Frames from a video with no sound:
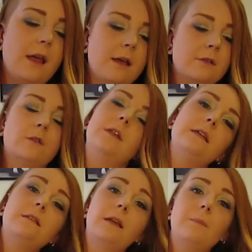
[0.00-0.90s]
So
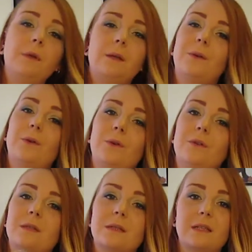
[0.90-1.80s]
these can be
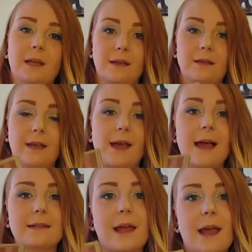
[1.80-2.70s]
used singly
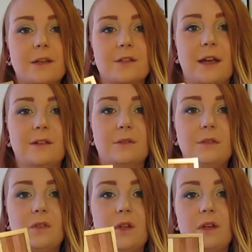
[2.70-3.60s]
as
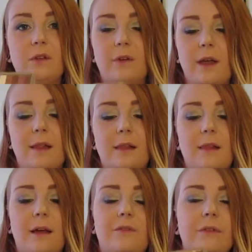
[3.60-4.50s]
eyeshadows, so you can create a
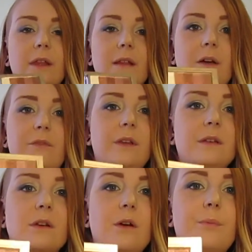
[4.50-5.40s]
lovely, lovely
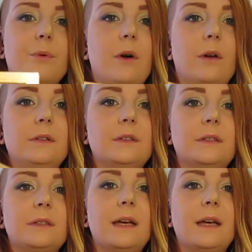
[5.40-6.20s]
sort of bronzed